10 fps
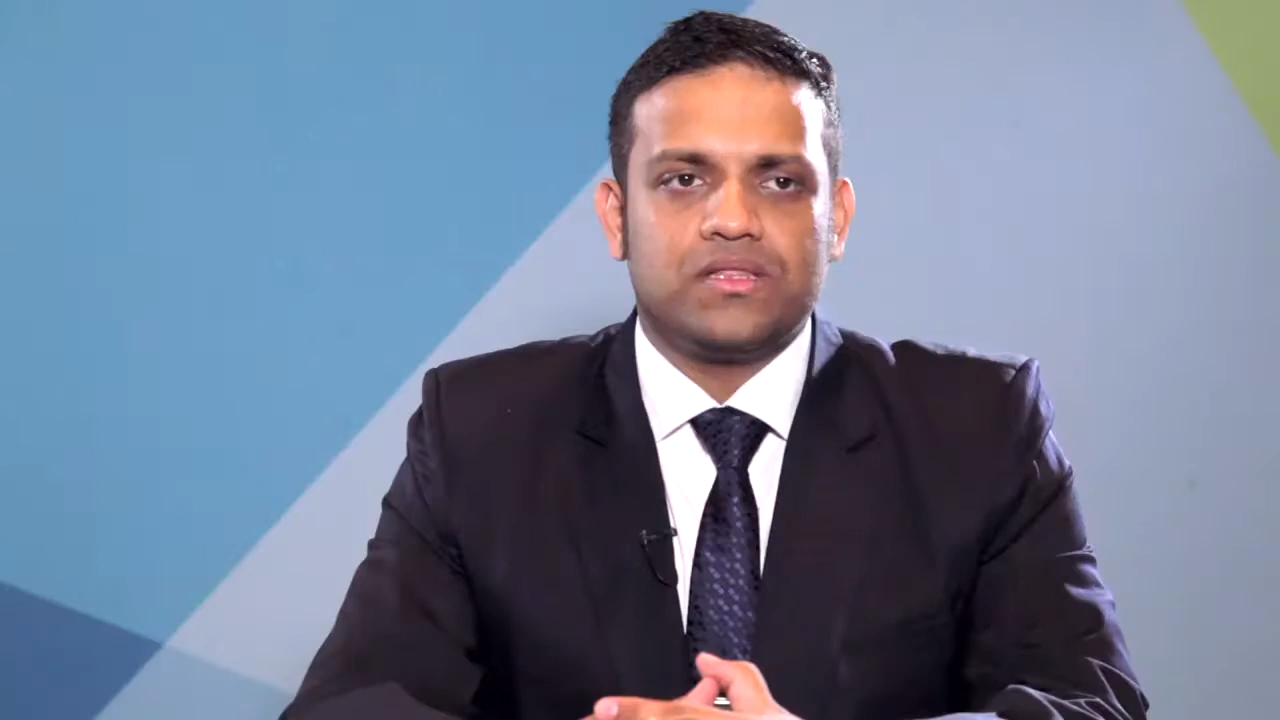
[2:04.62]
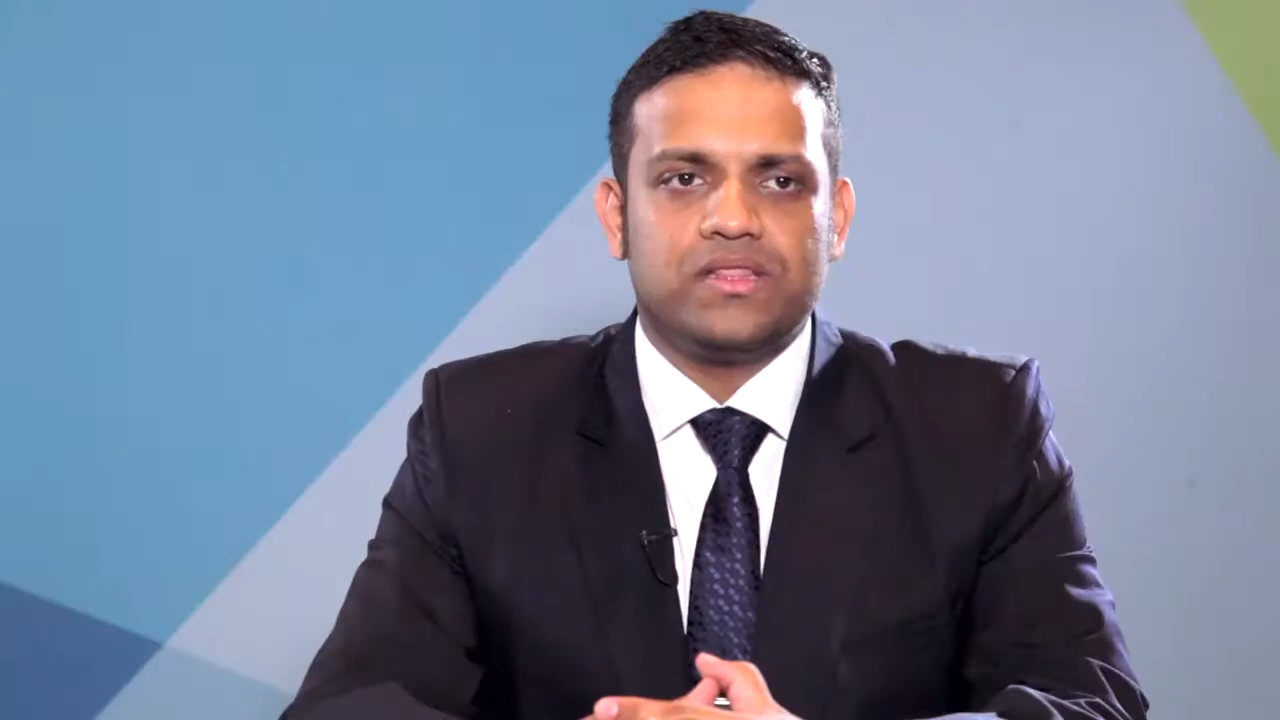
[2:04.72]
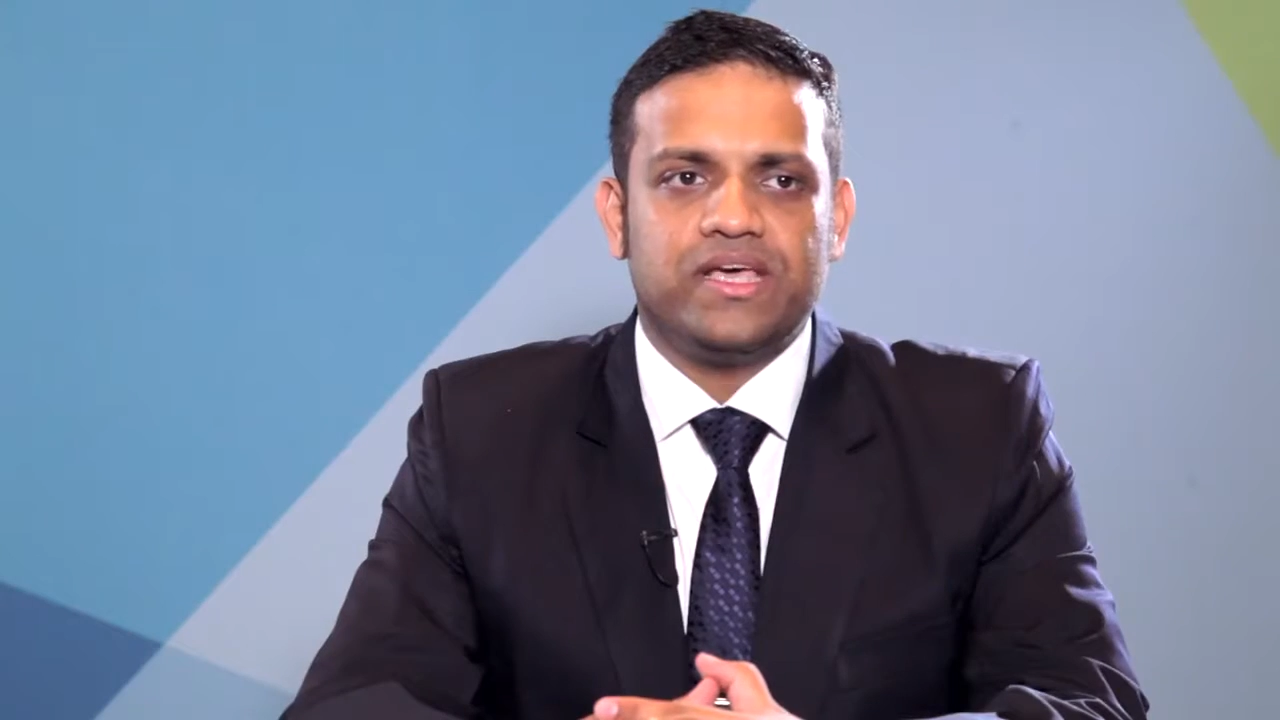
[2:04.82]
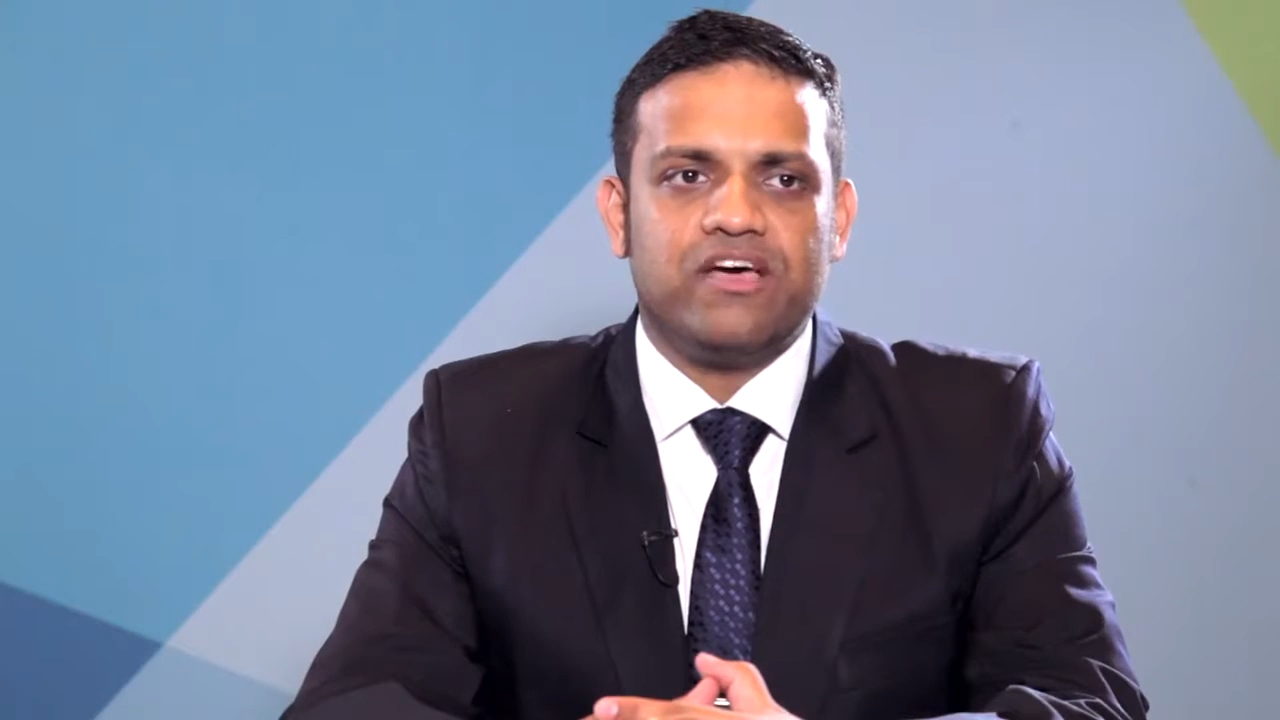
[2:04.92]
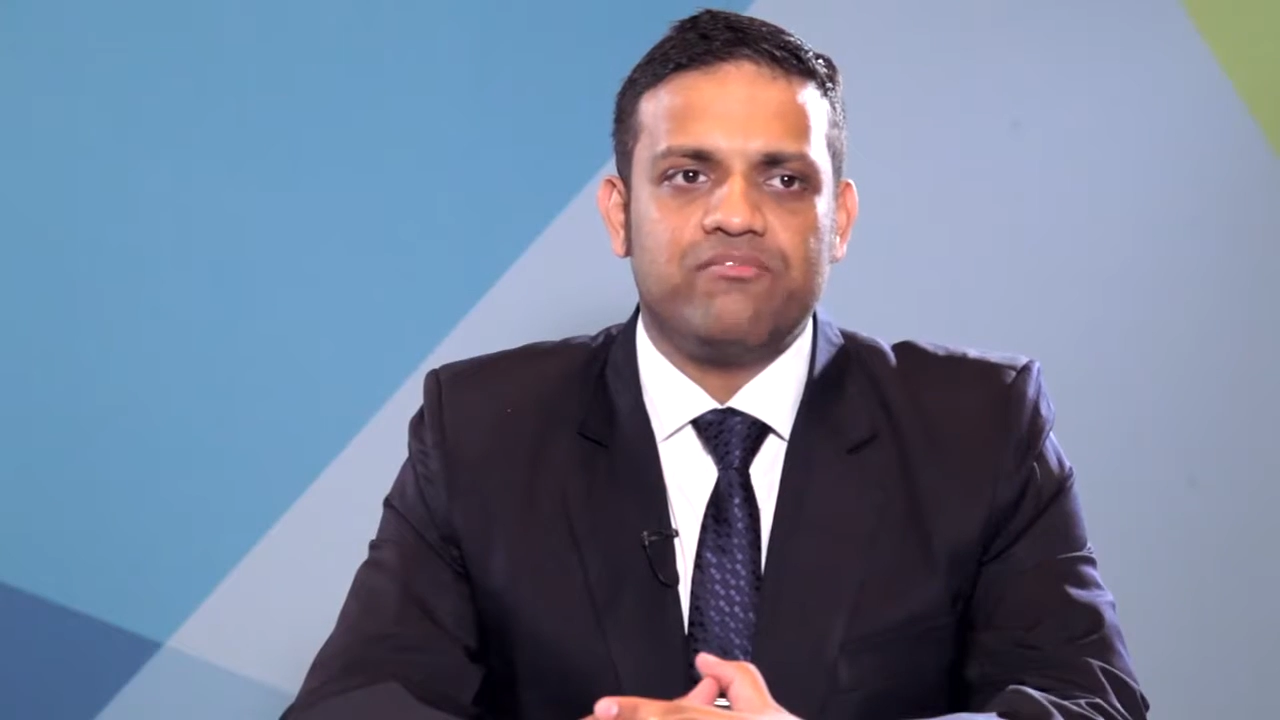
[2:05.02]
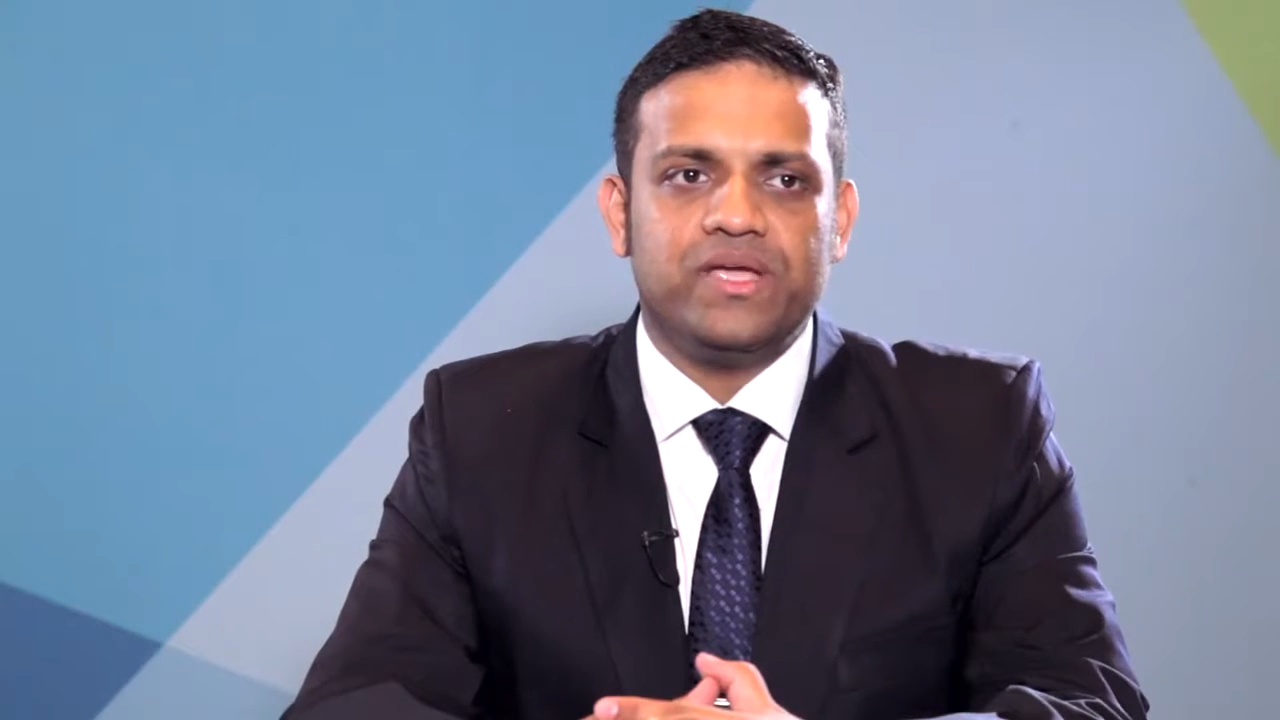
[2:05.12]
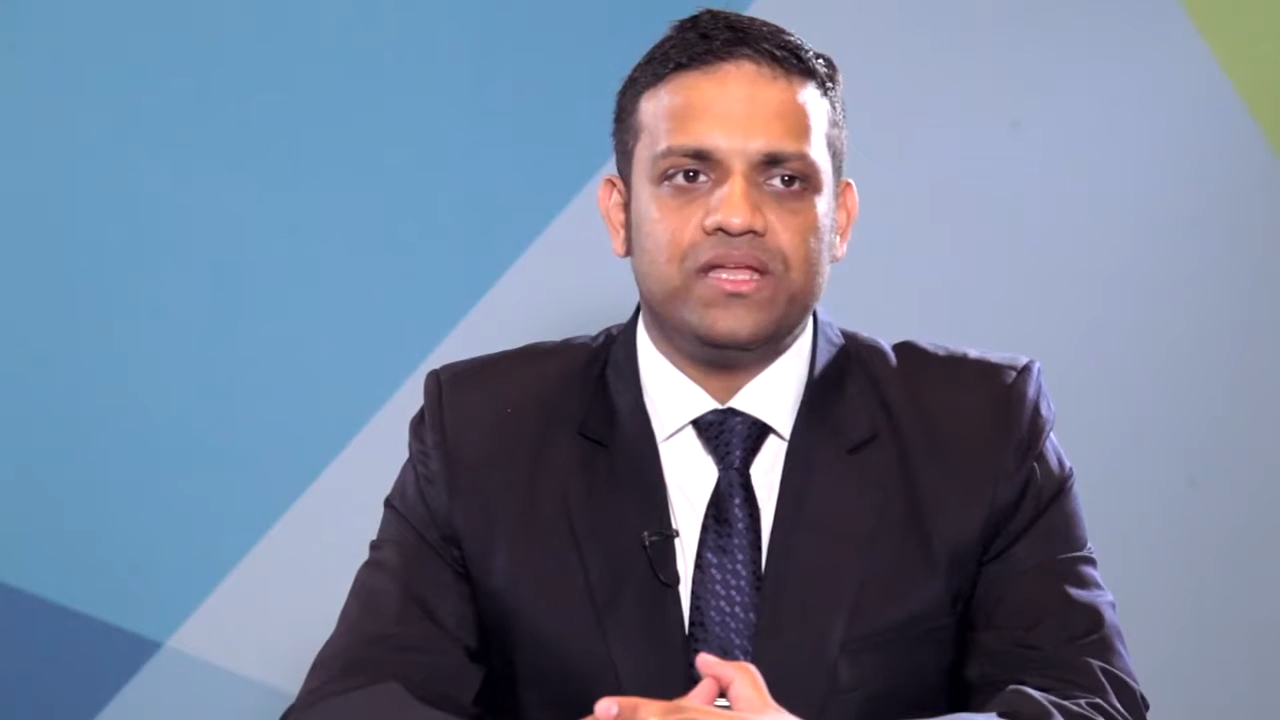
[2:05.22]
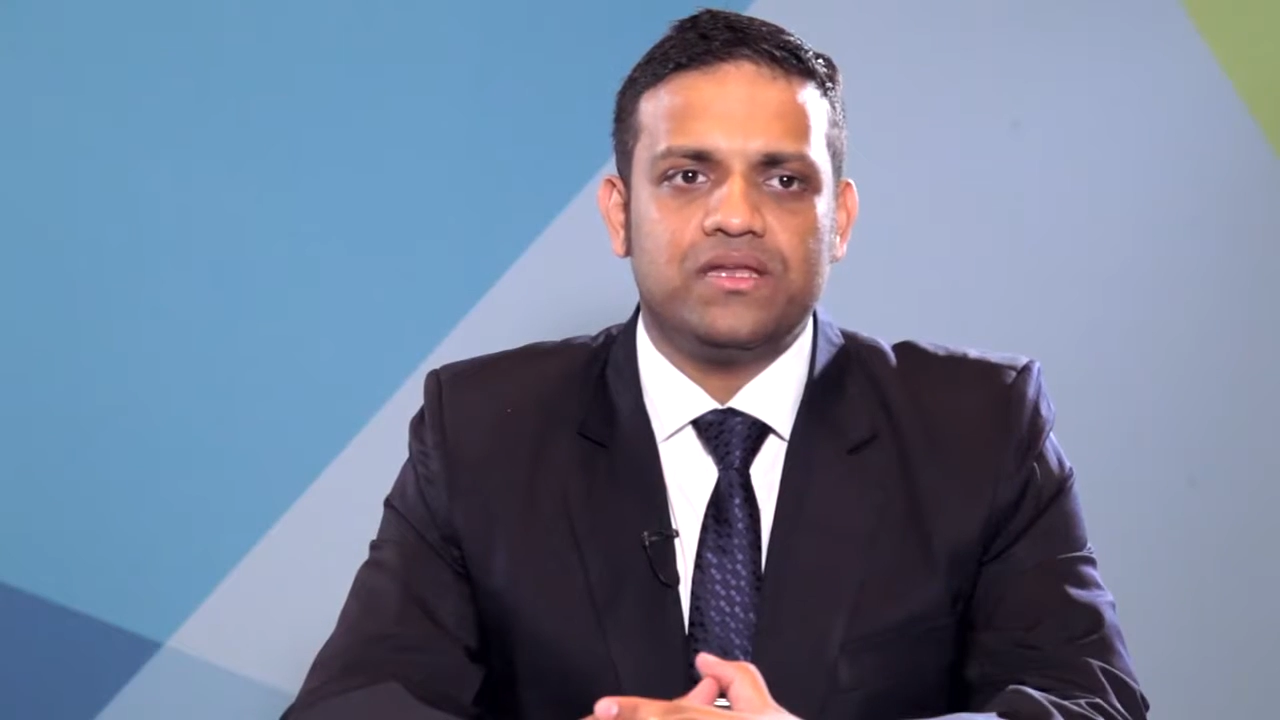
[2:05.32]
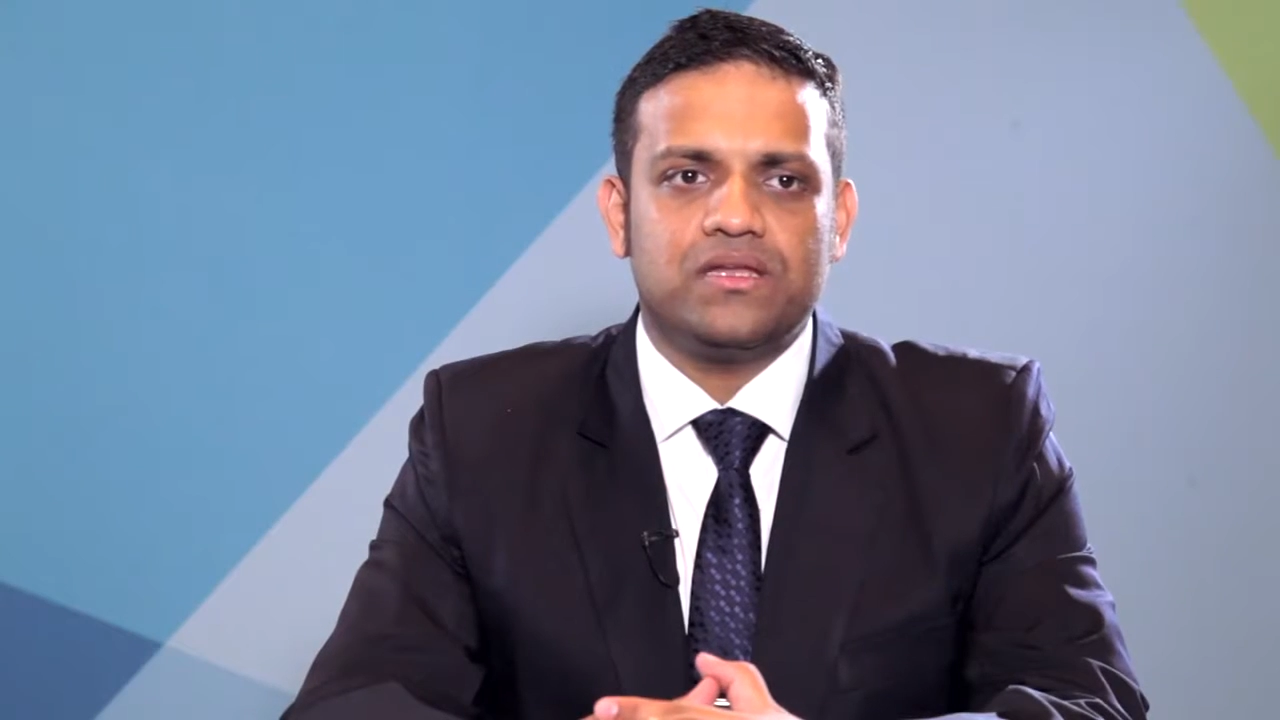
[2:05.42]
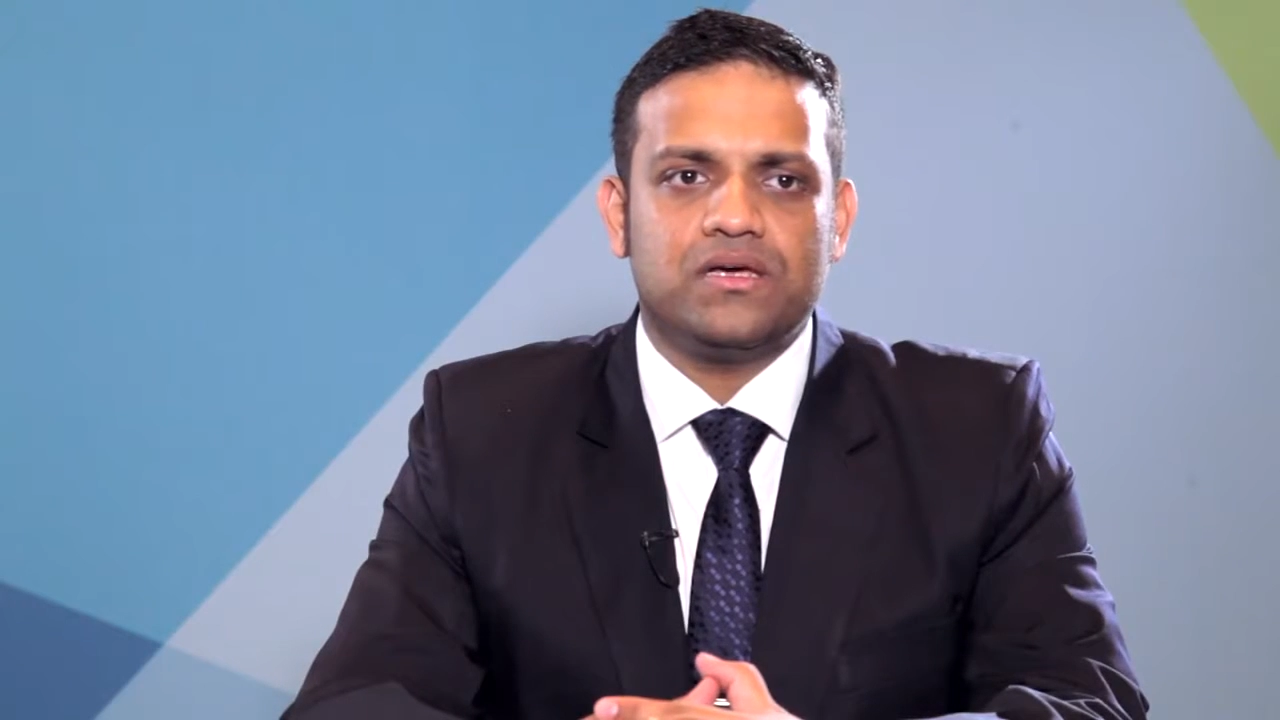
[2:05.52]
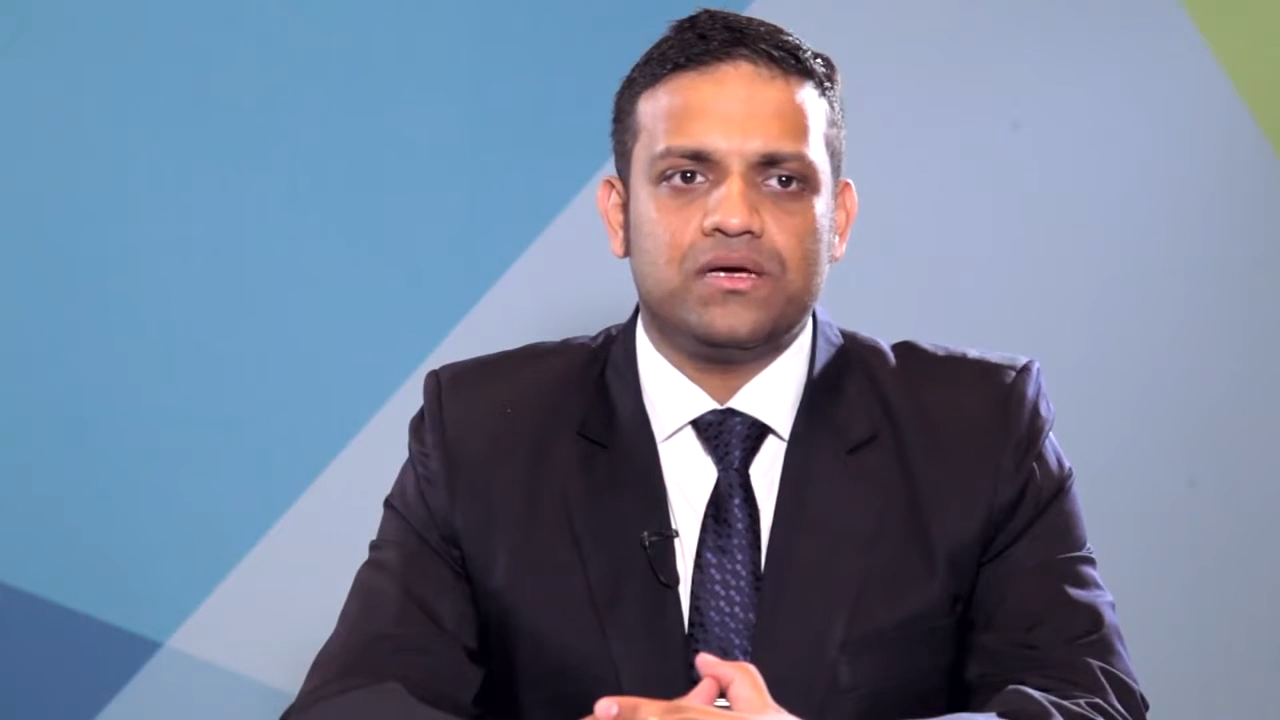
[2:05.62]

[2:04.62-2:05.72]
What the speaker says: There have been